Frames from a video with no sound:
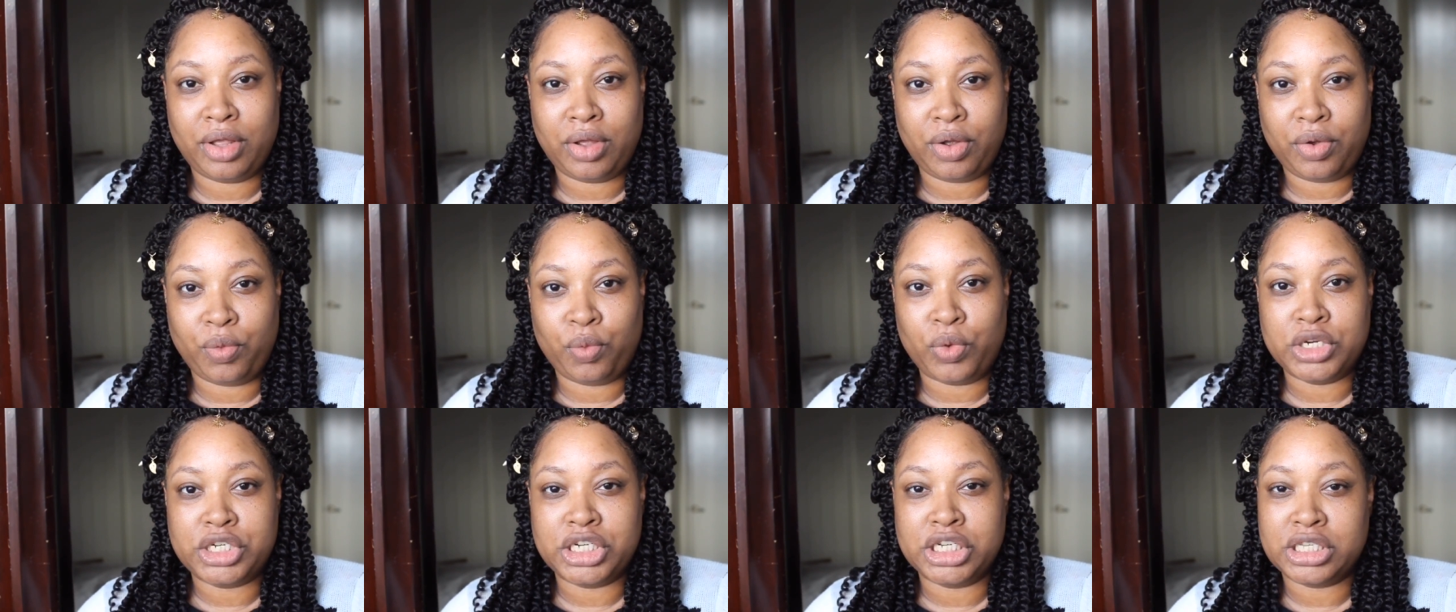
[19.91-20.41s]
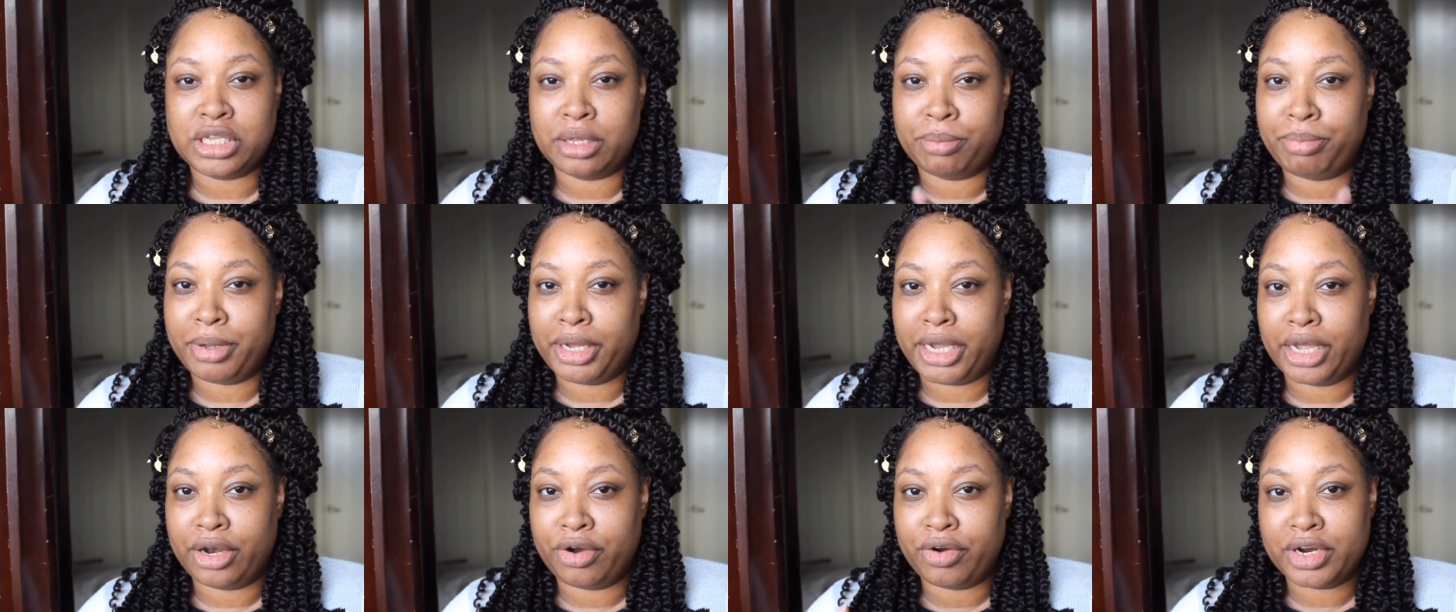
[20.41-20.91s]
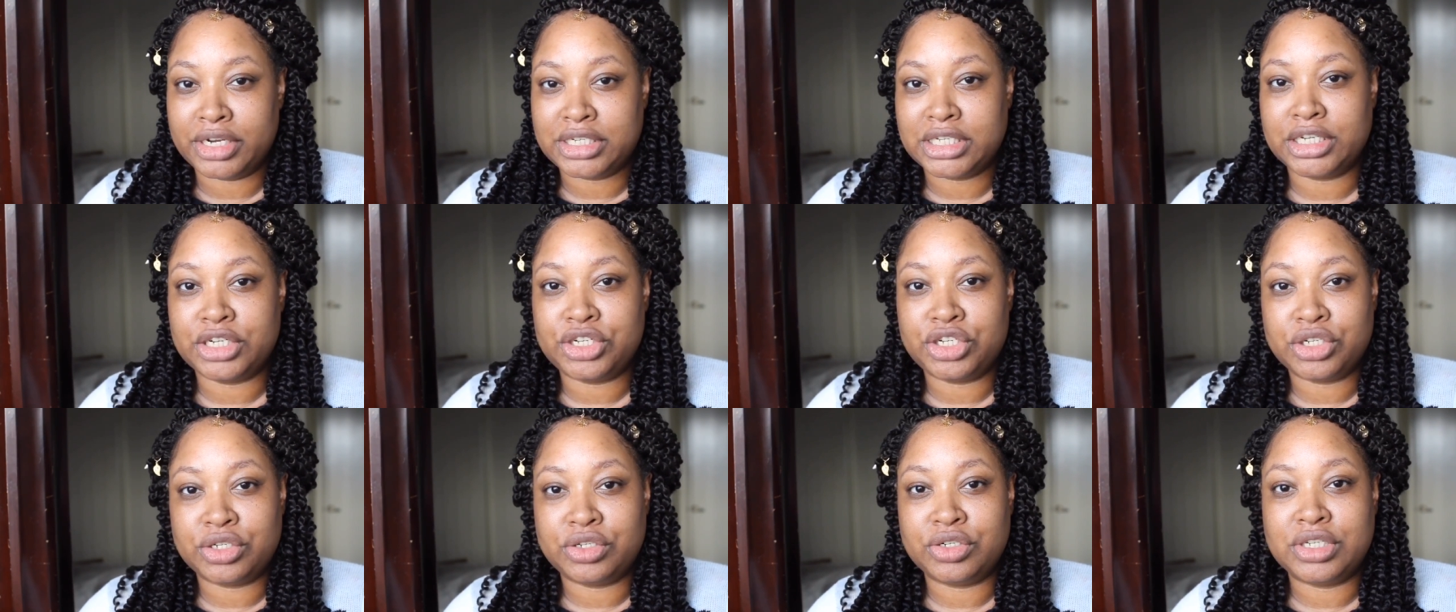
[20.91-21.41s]
which is the beginner
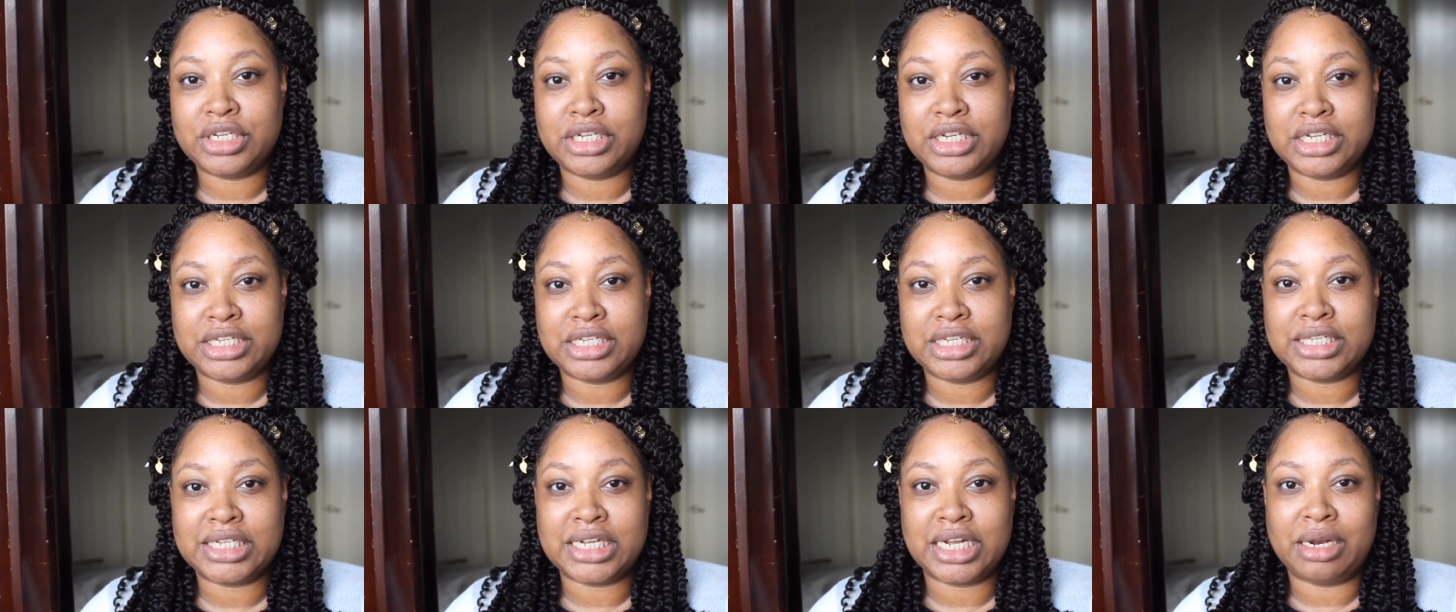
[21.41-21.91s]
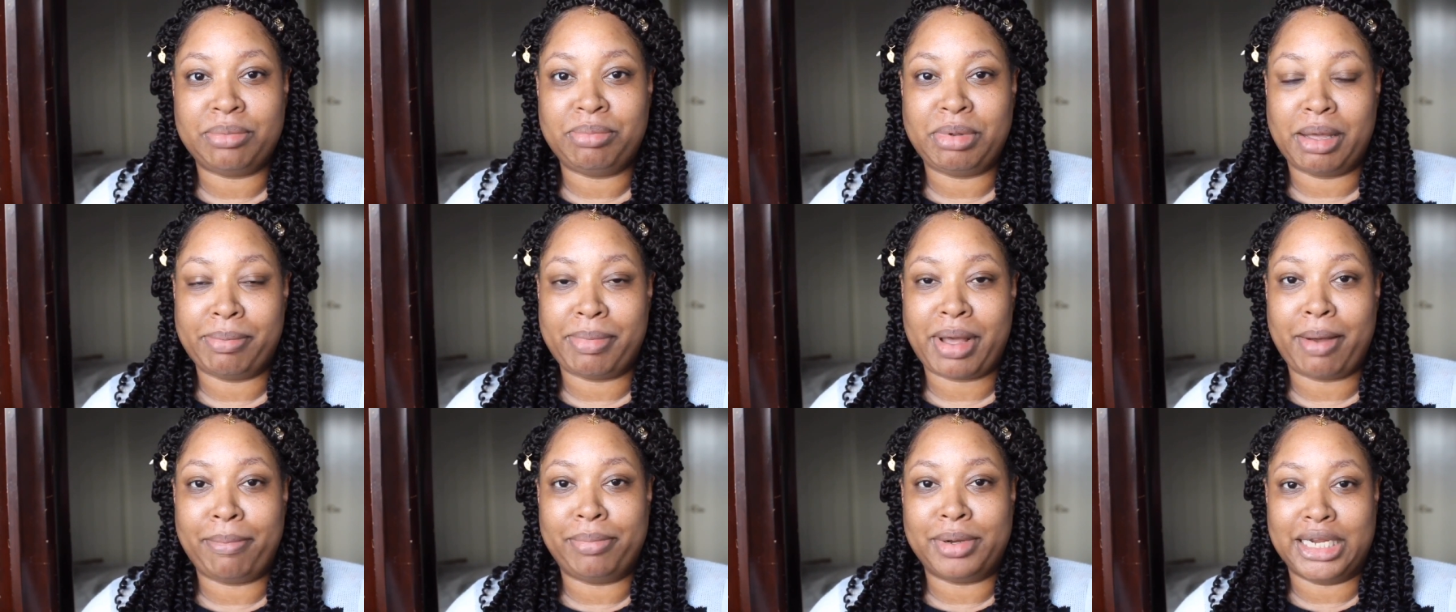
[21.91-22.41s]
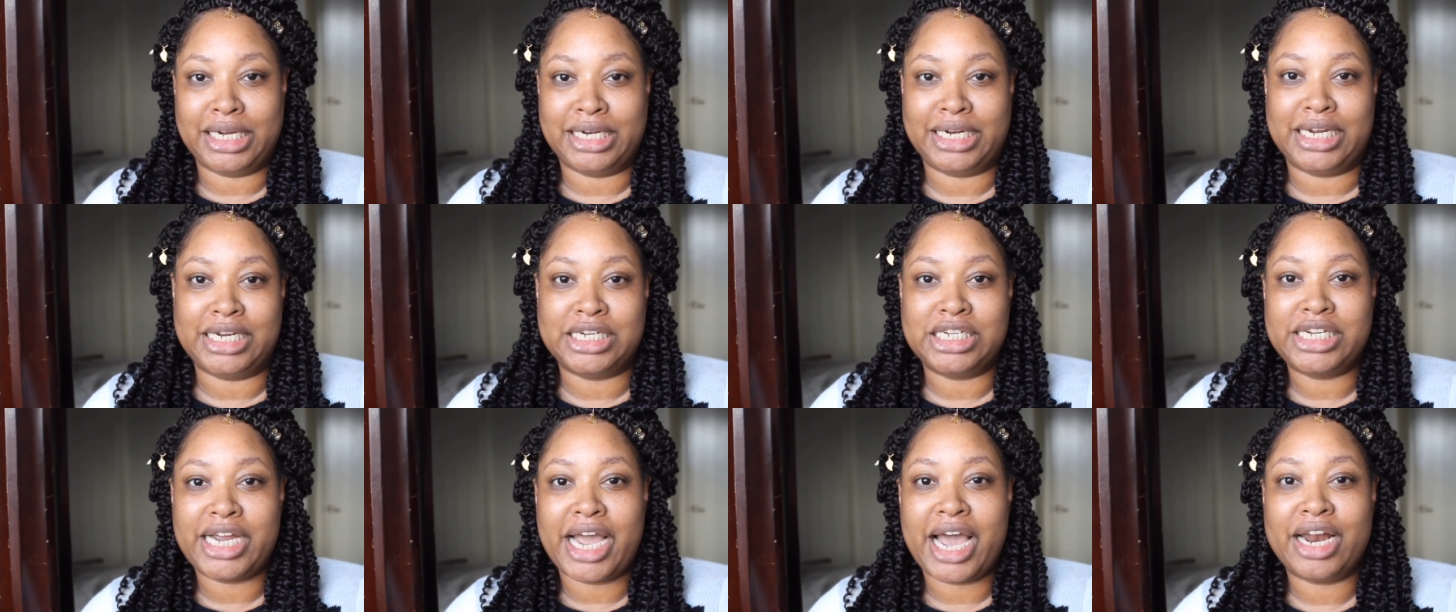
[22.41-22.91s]
essentials, and this is going to be about blending
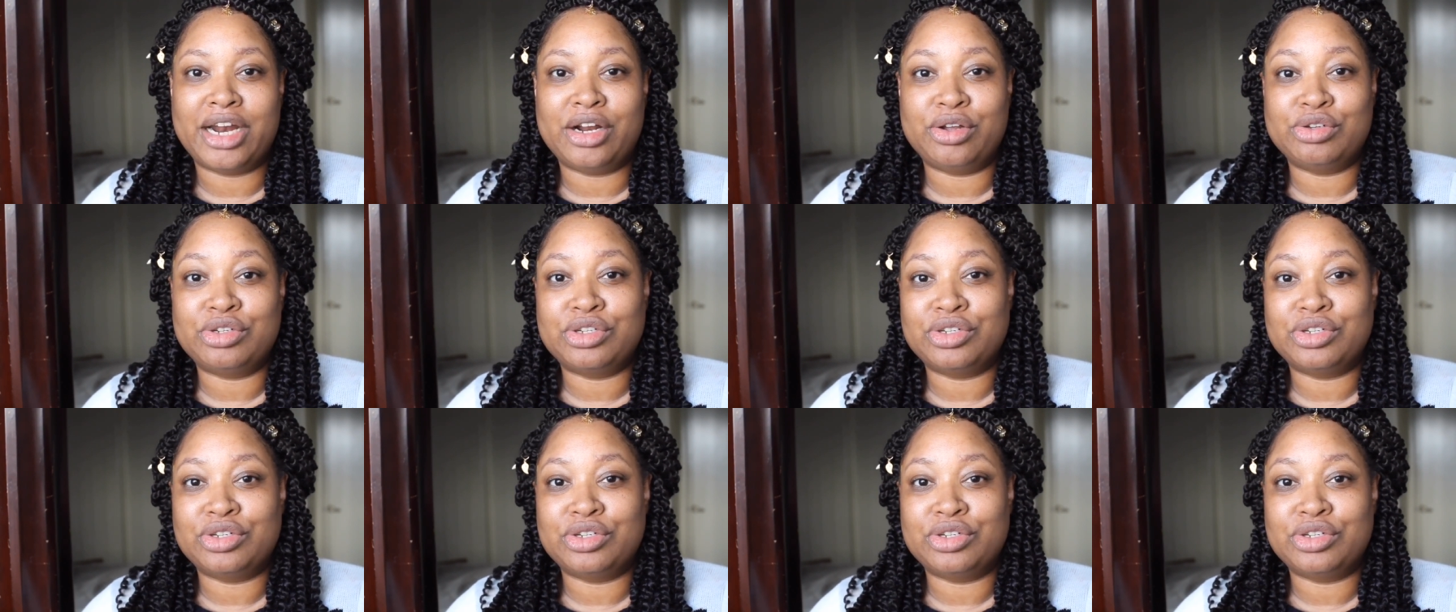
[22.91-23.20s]
shadows.